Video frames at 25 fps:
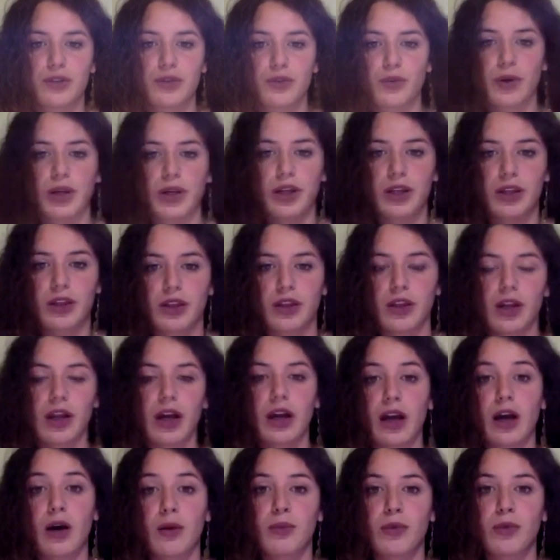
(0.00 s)
with like
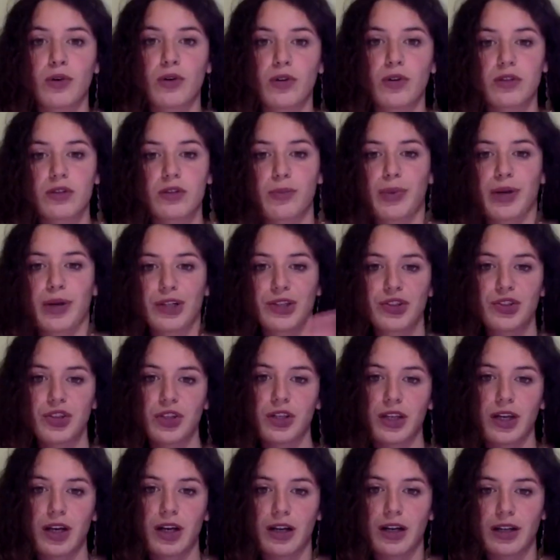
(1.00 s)
amongst
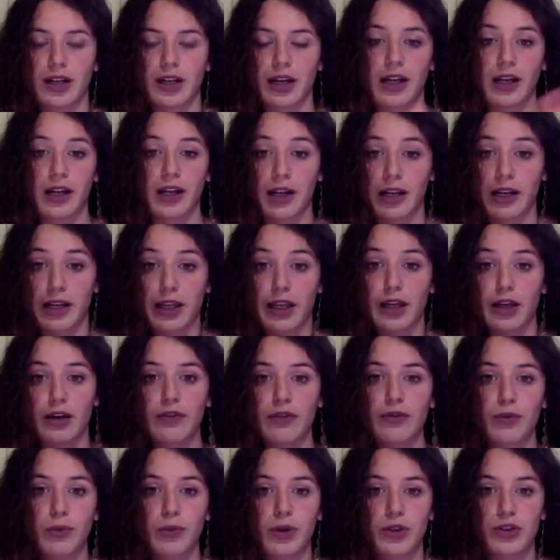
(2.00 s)
Pashinyan and Aliyev,
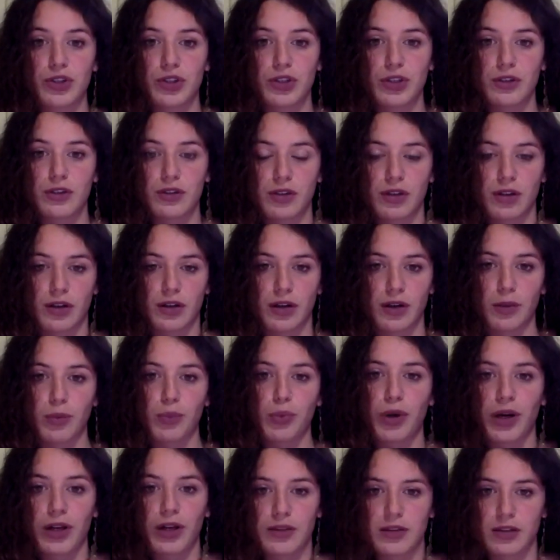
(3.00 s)
which is the
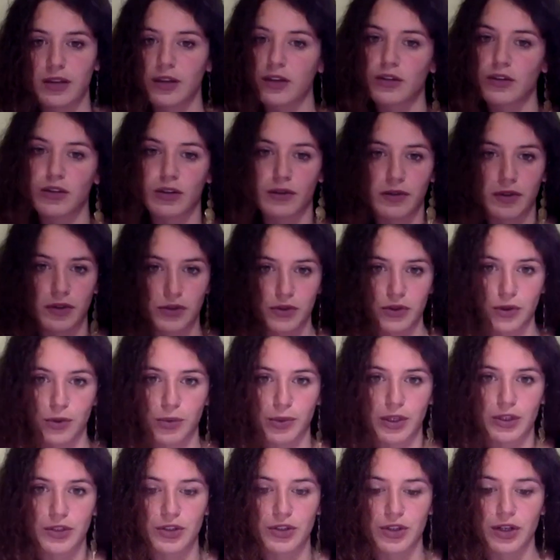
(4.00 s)
president of
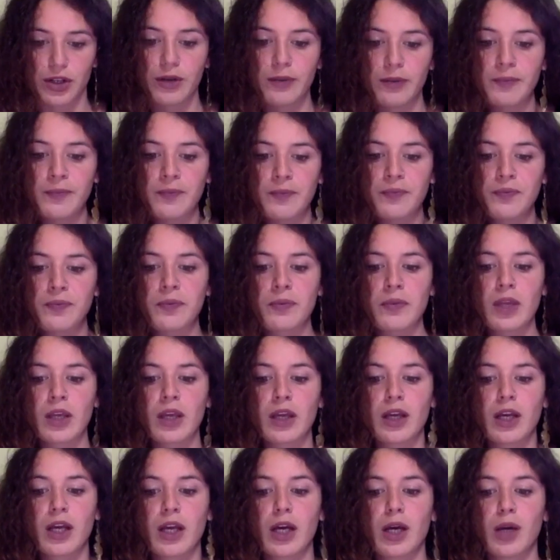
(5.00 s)
Azerbaijan.
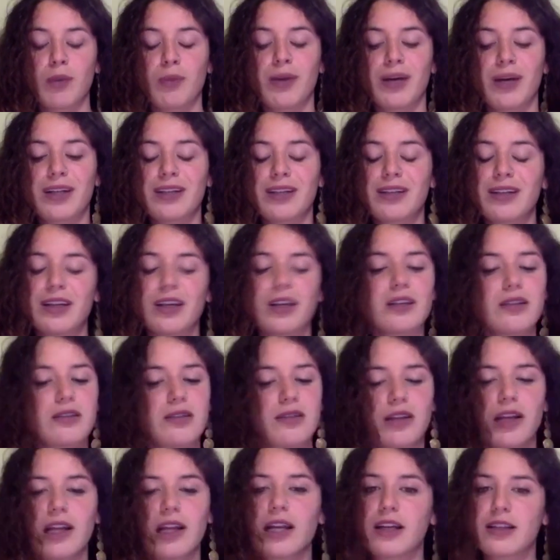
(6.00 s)
But it's
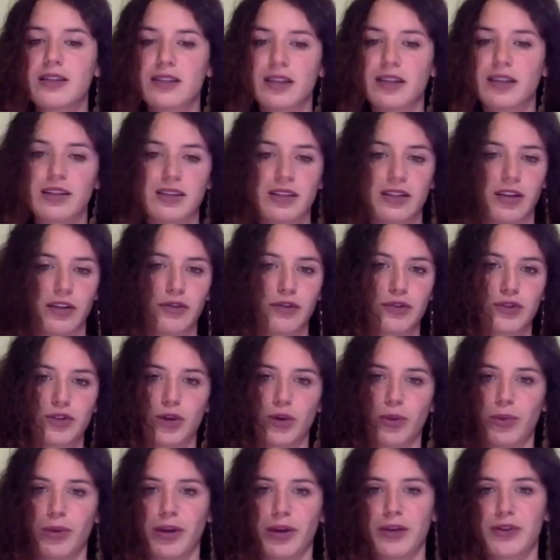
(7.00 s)
still a sensitive
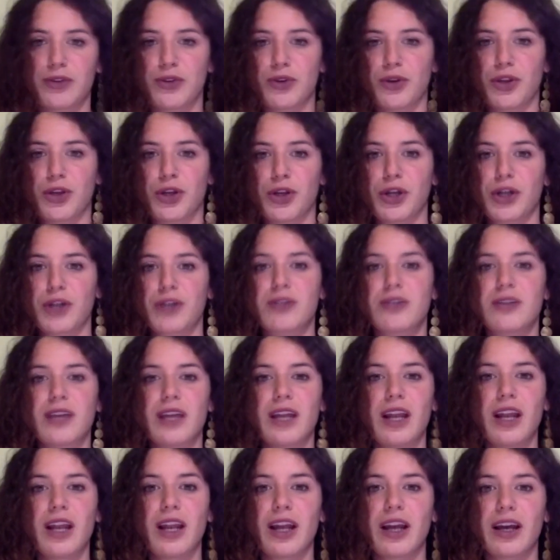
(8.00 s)
topic. So there are
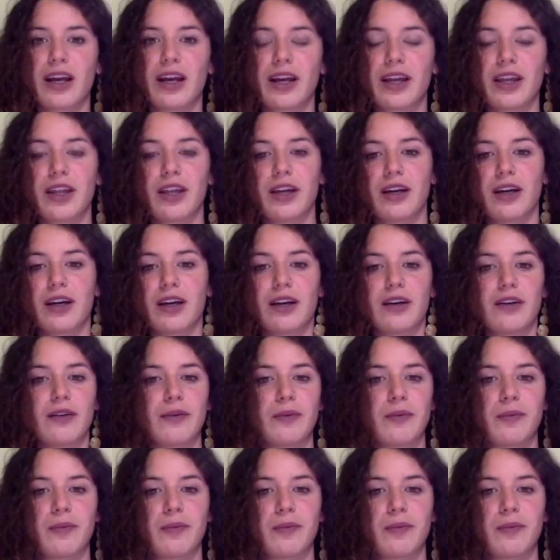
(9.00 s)
still like the